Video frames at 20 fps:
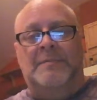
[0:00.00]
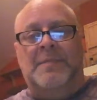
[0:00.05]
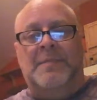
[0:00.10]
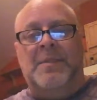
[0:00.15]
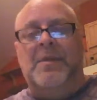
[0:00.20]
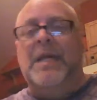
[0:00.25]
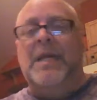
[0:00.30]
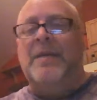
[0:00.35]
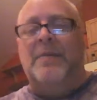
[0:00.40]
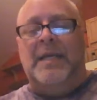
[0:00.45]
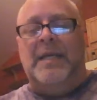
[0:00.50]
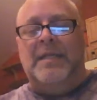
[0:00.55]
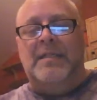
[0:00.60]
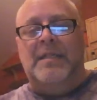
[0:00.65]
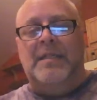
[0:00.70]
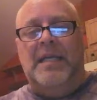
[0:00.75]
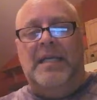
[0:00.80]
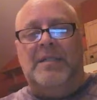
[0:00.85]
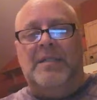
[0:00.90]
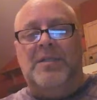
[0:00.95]
So
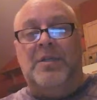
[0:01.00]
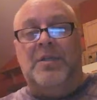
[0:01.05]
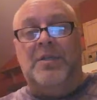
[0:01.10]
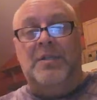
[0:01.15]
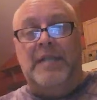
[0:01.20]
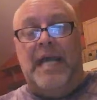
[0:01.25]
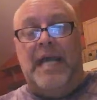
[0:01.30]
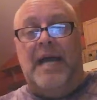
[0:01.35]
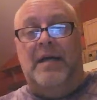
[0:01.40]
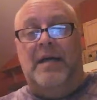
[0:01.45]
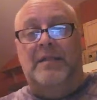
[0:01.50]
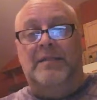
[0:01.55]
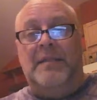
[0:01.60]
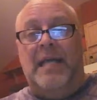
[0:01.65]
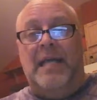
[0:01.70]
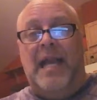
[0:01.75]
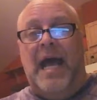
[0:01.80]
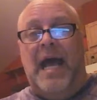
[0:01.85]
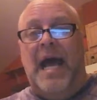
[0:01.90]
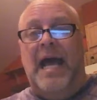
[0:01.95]
anyway, it turned out
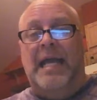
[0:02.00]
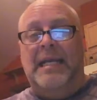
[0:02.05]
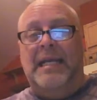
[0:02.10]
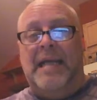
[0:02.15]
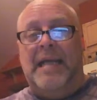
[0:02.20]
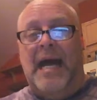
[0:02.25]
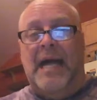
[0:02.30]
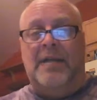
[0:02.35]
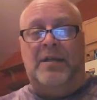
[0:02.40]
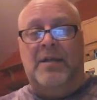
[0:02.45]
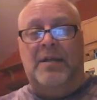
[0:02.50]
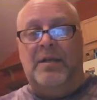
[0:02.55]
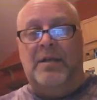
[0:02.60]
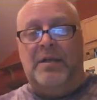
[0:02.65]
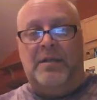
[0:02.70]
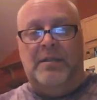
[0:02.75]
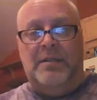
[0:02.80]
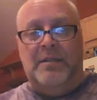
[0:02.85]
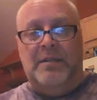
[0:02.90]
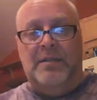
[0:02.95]
that I got
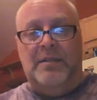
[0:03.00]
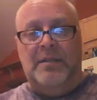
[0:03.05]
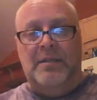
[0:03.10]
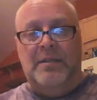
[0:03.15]
her,